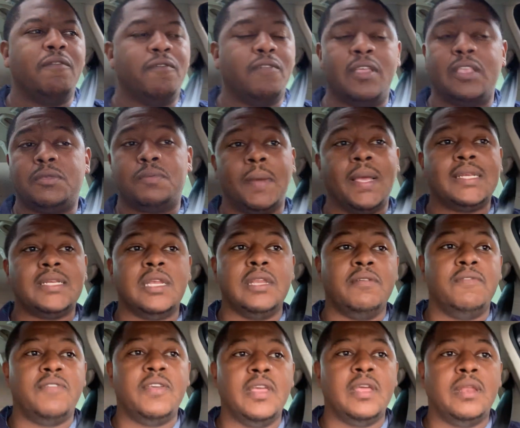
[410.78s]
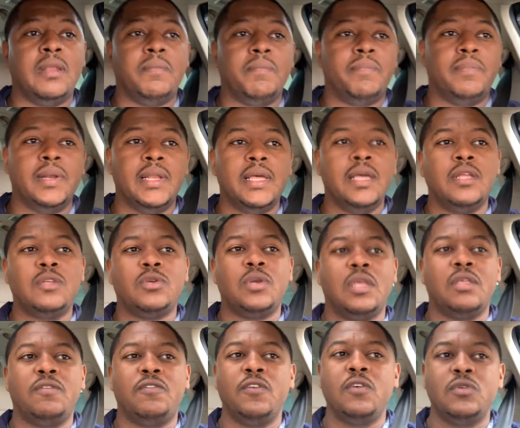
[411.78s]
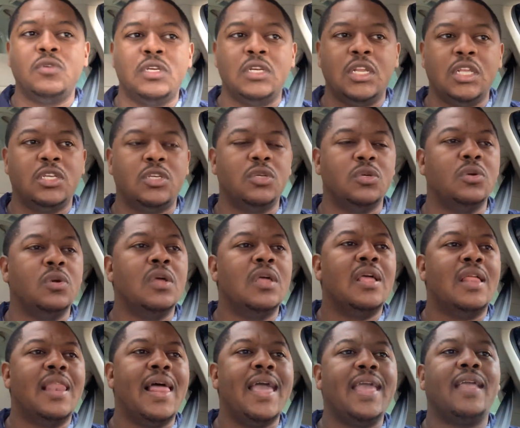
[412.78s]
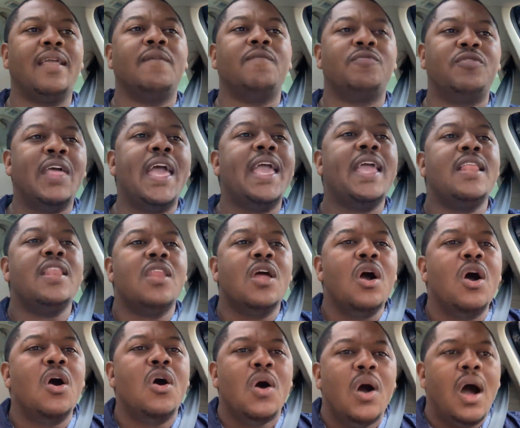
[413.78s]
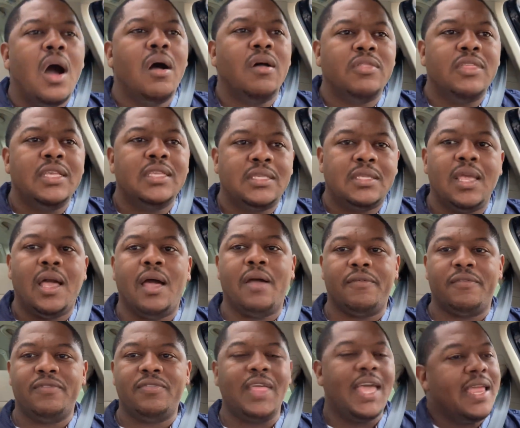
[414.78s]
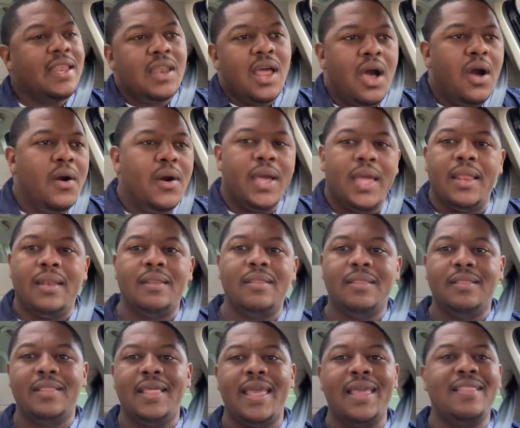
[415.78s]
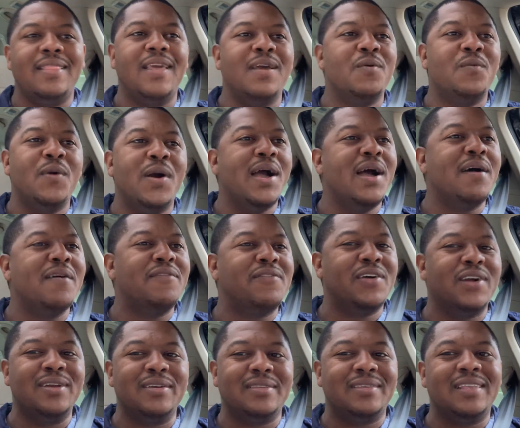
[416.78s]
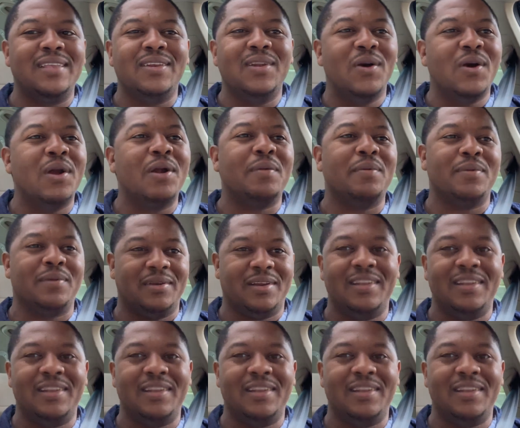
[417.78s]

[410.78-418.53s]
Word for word: Especially via the blood transfusion issue. Like they know all this stuff. They know it. They they're well versed in horror.